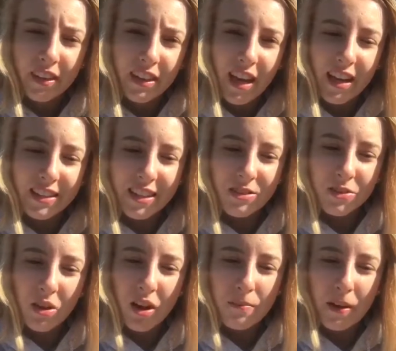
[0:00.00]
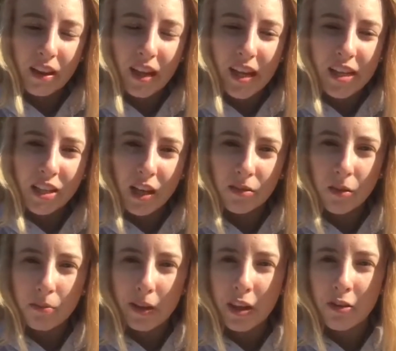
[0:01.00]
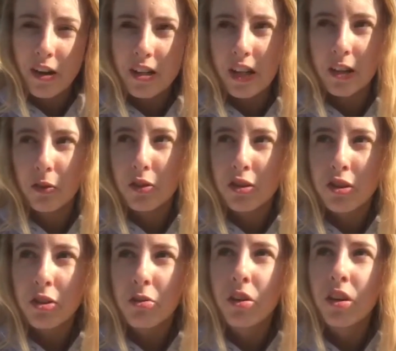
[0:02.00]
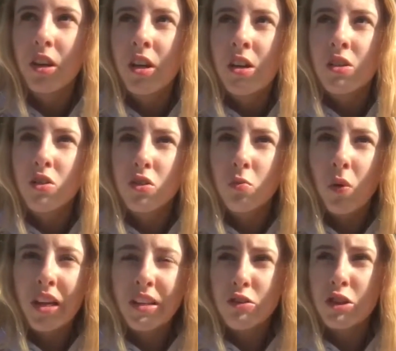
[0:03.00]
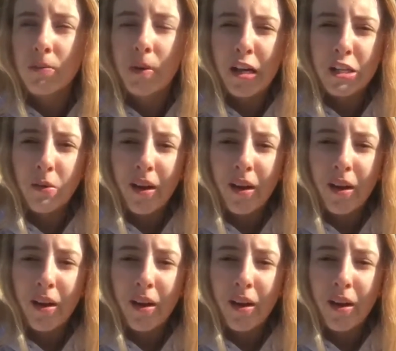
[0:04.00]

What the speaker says: yeah, she was quite a big like age gap compared to the rest, and I wanted to just wait until she passed